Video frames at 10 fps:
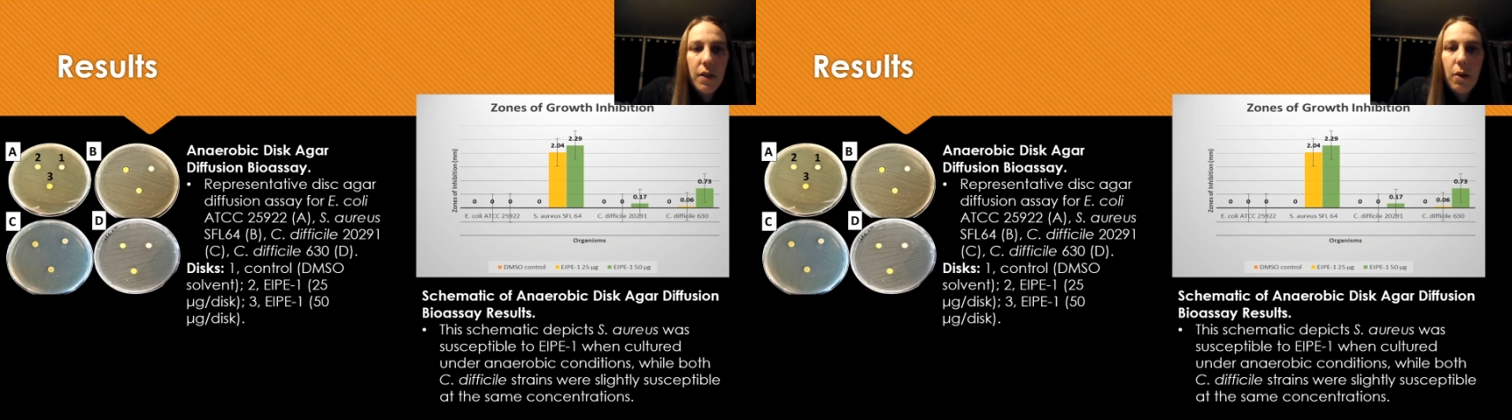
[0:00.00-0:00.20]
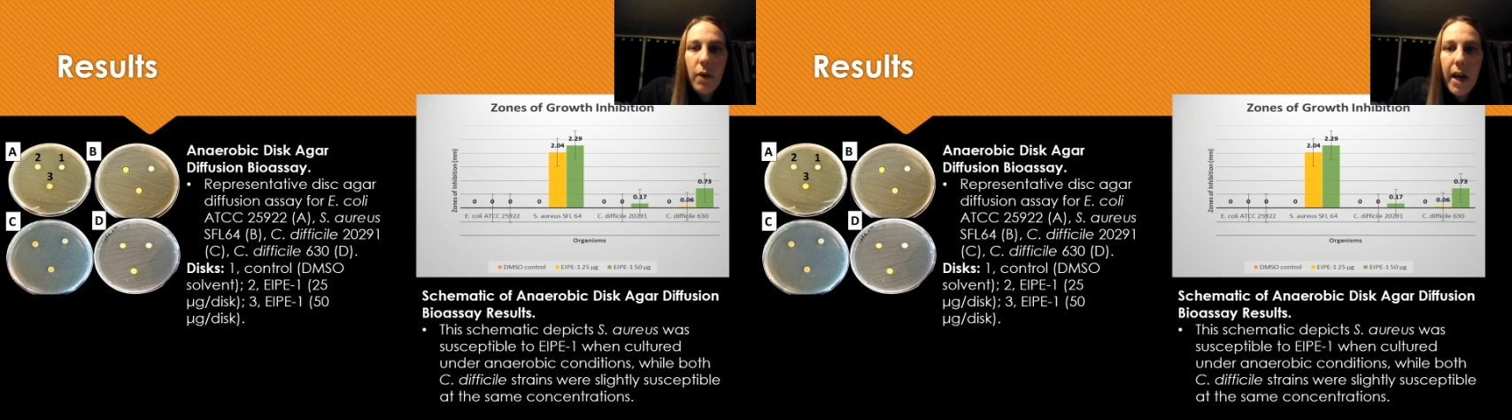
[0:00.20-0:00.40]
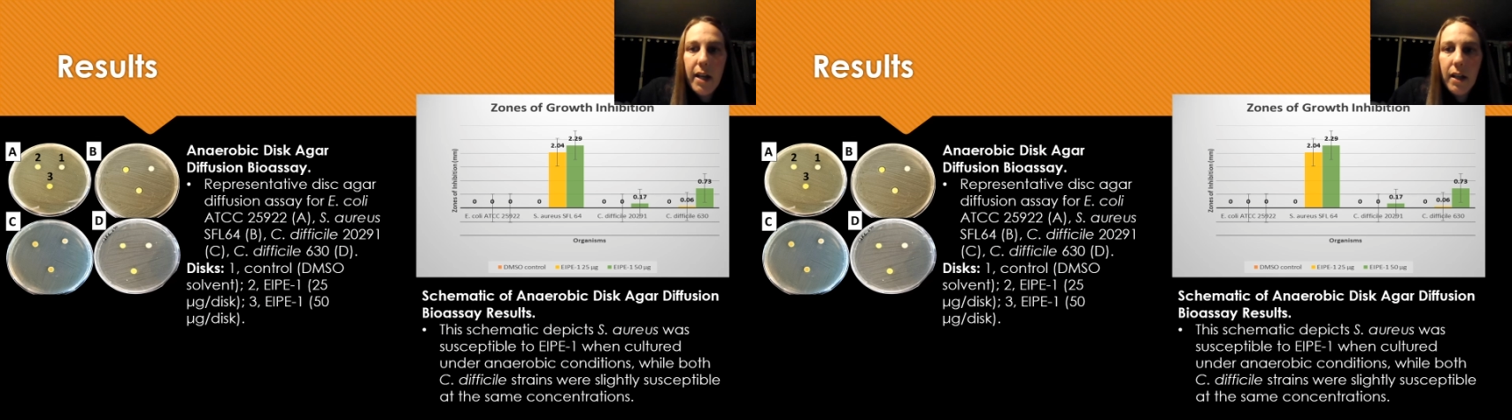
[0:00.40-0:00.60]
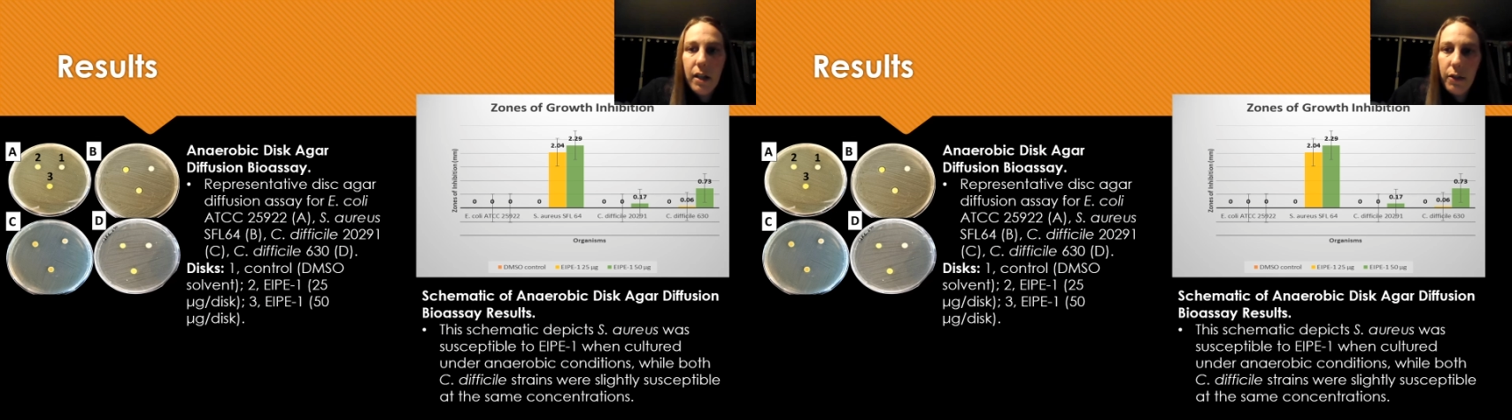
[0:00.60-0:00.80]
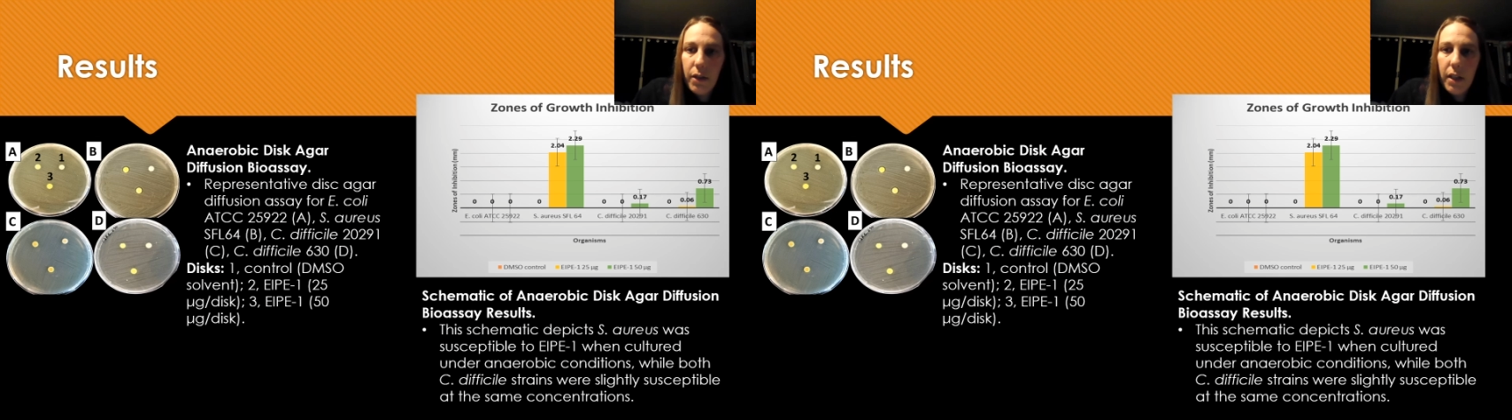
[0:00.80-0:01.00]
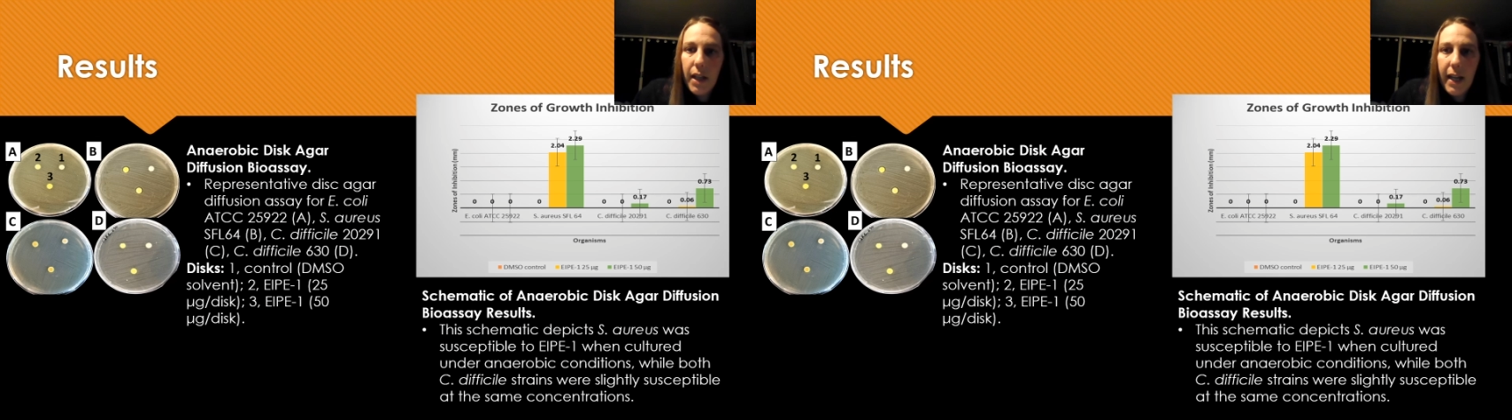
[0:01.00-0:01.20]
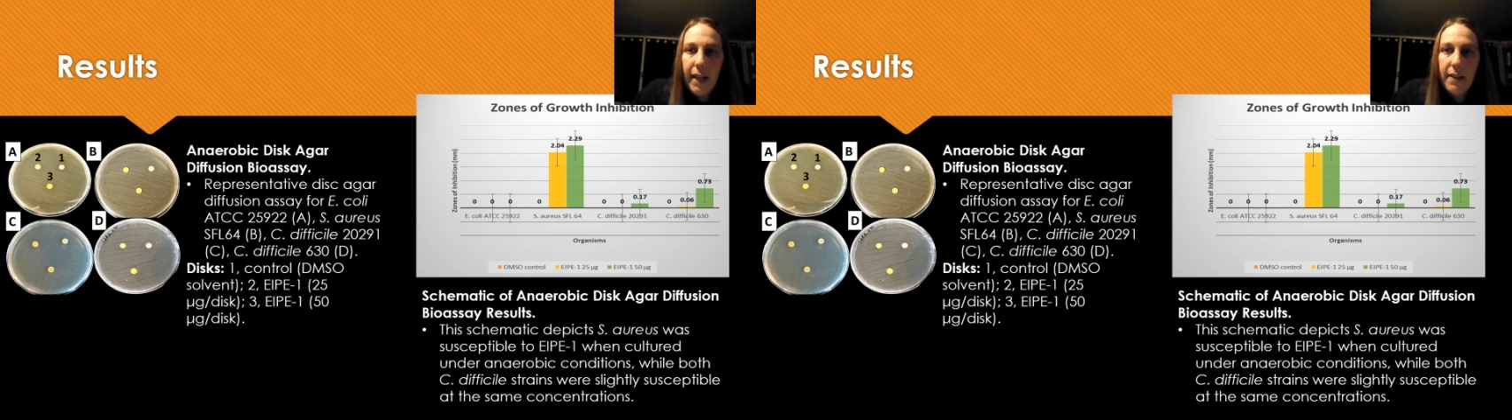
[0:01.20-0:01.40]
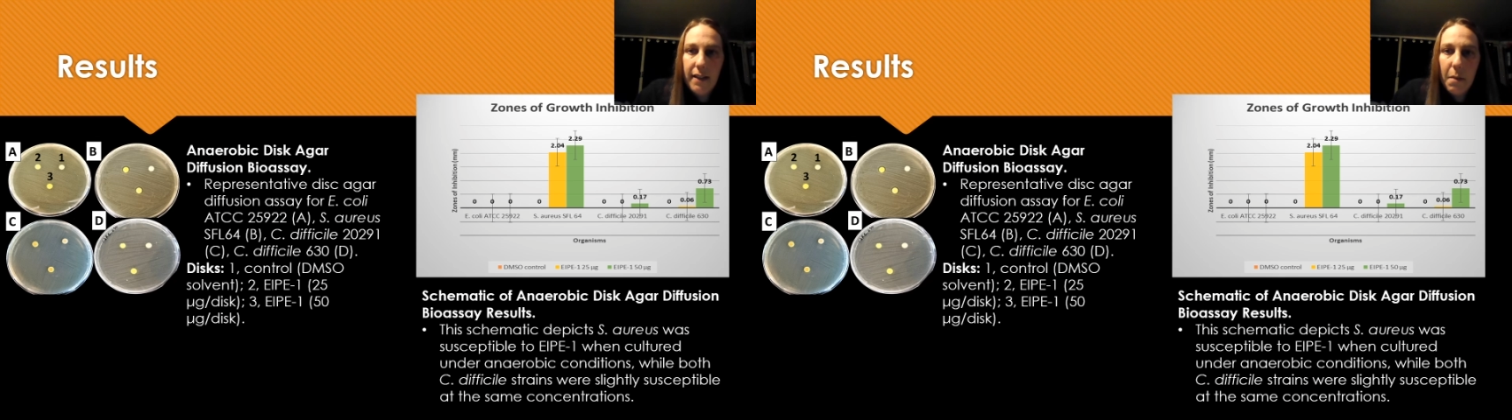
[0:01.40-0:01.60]
so I included
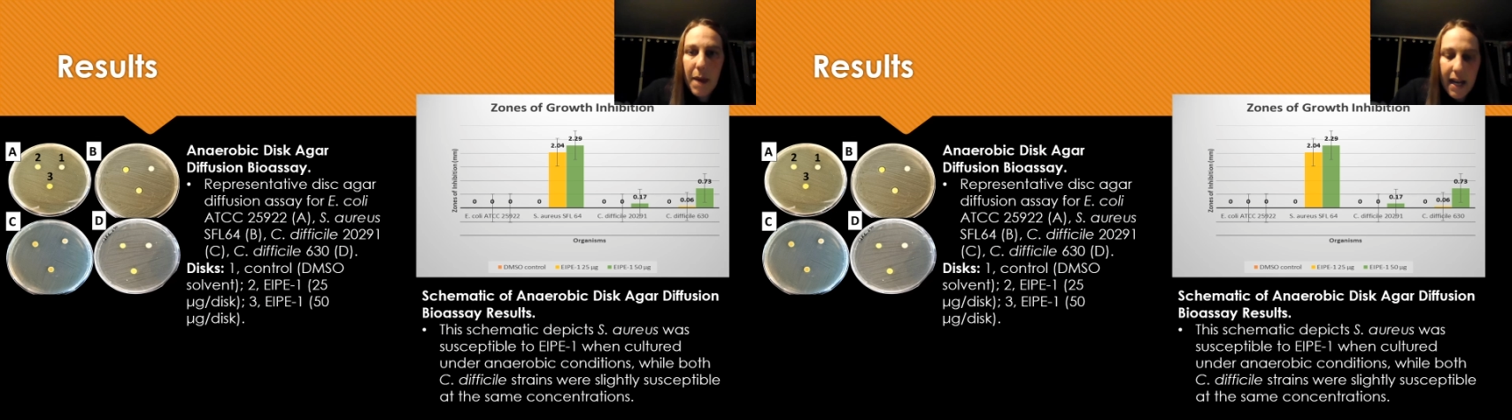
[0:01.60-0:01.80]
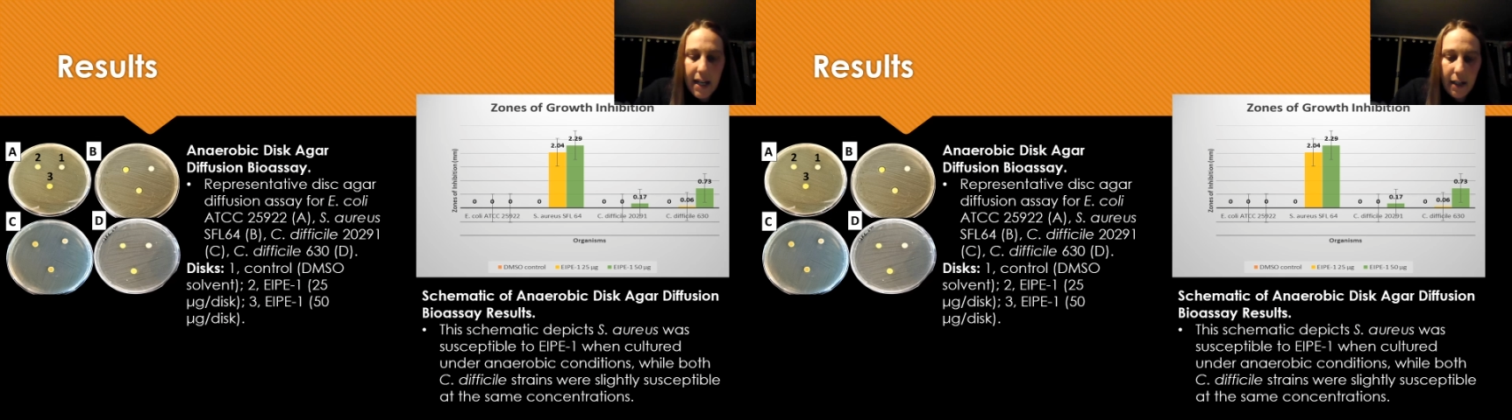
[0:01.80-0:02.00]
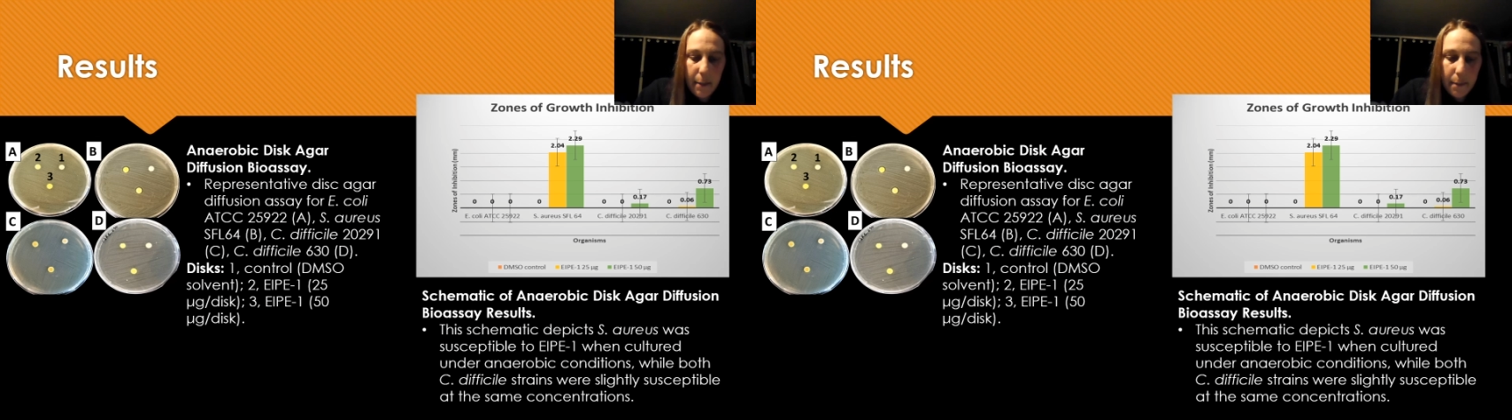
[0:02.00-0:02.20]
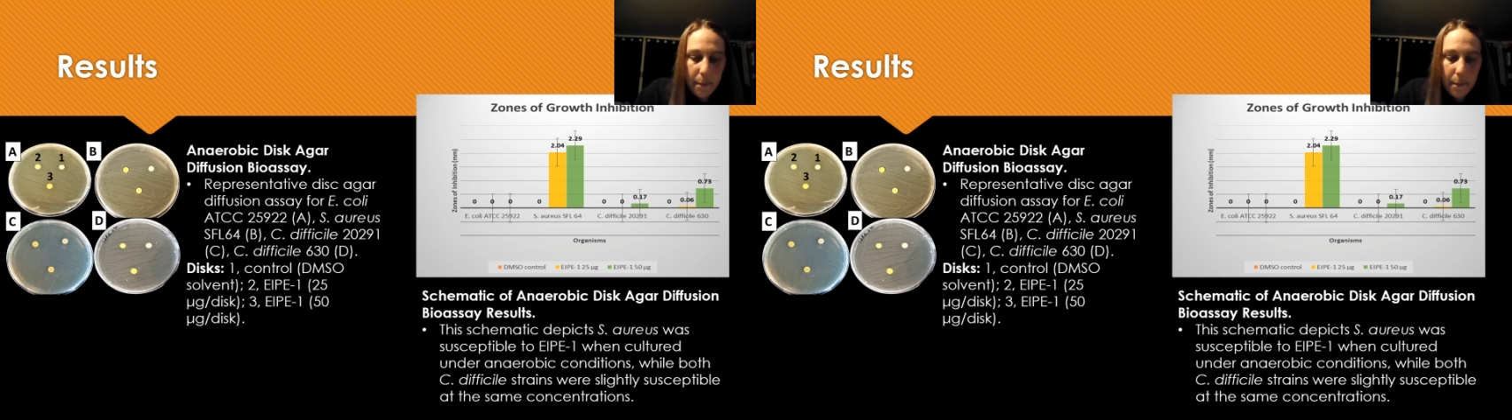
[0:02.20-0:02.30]
a schematic